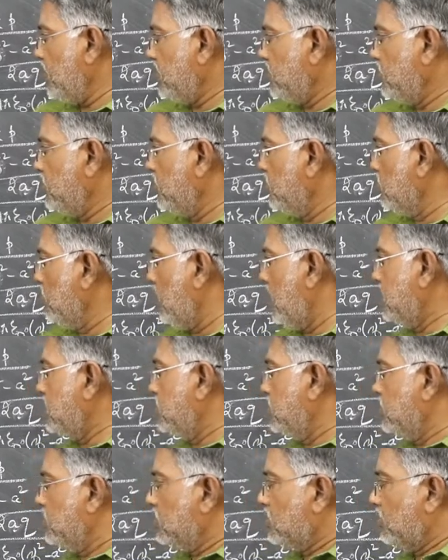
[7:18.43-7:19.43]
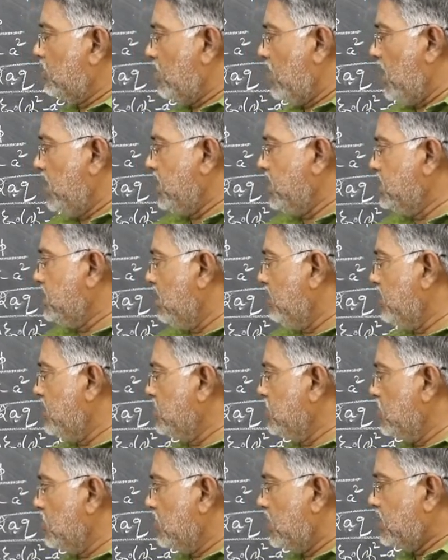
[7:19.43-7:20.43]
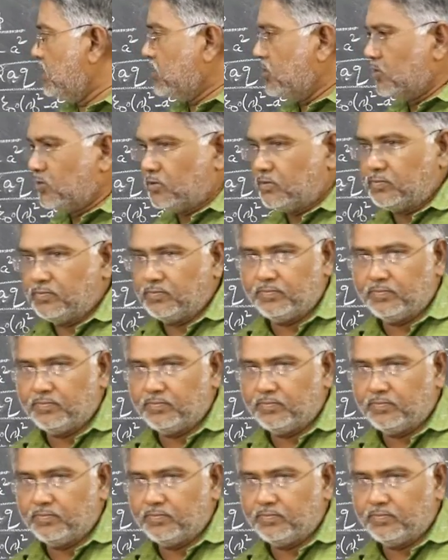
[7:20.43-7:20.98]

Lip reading: 0 and 0, the point is having 0 and 0.